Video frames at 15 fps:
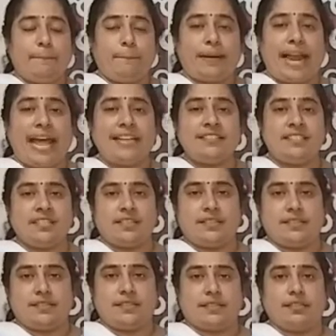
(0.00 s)

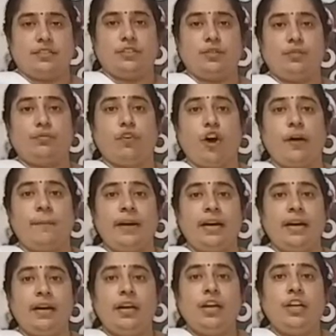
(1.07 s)
branches to form
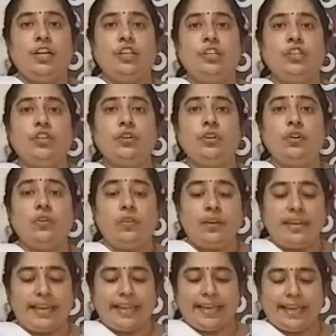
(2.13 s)
a new
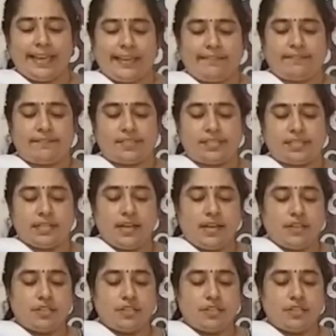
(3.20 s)
leaves.